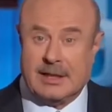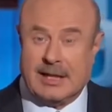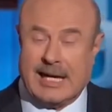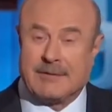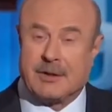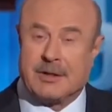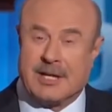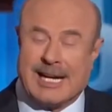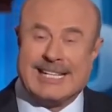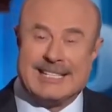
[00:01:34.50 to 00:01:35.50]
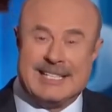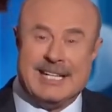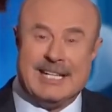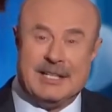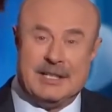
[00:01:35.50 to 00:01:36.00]
after
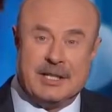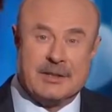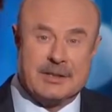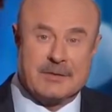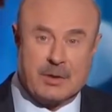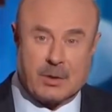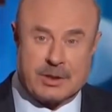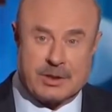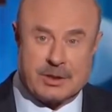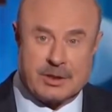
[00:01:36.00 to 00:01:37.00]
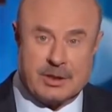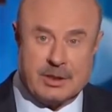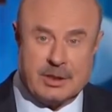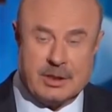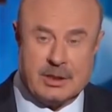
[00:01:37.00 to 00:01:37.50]
19 years of torture,
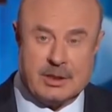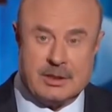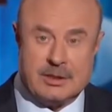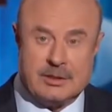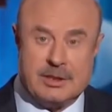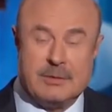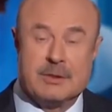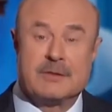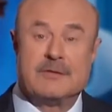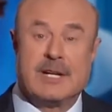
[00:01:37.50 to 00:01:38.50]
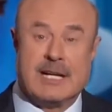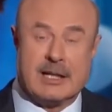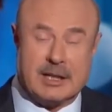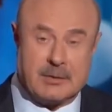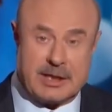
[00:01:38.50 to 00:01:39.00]
she was
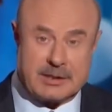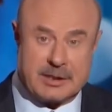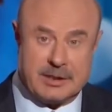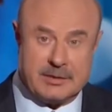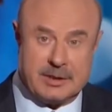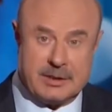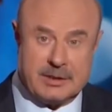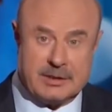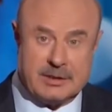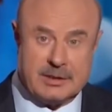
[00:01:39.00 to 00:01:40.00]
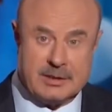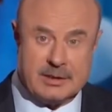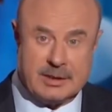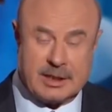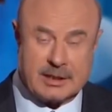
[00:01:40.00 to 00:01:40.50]
finally rescued.
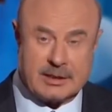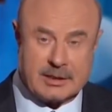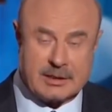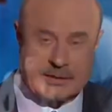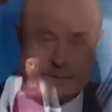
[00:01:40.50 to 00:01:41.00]
Take a look.